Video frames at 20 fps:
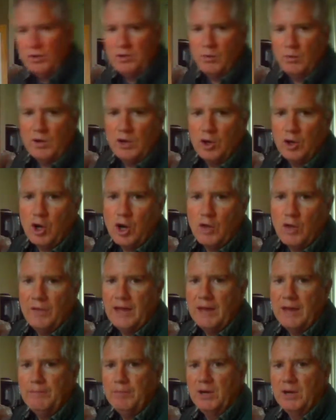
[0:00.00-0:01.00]
do you want to call
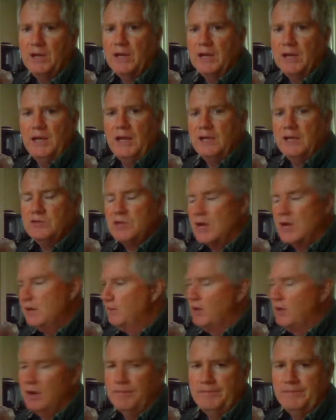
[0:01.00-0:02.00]
that, but it's kind
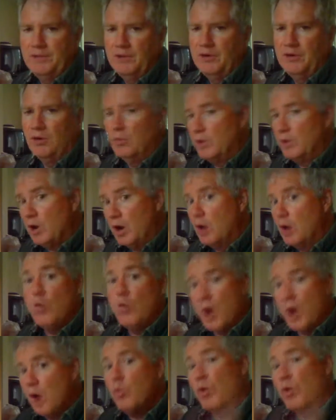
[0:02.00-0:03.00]
of
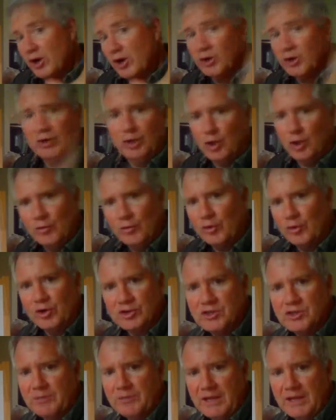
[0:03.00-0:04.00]
a weird clover
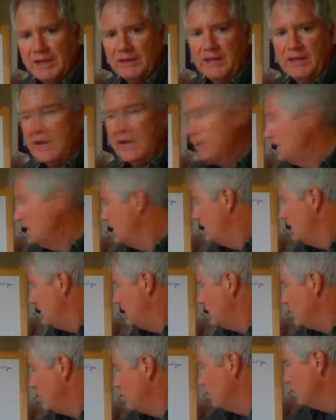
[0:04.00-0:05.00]
or something like that.
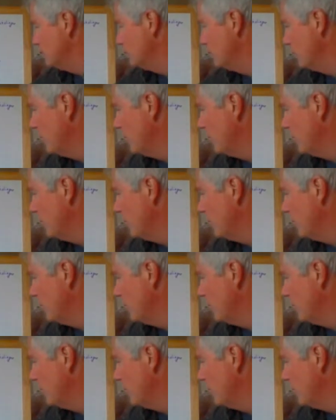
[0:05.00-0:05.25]
And of course,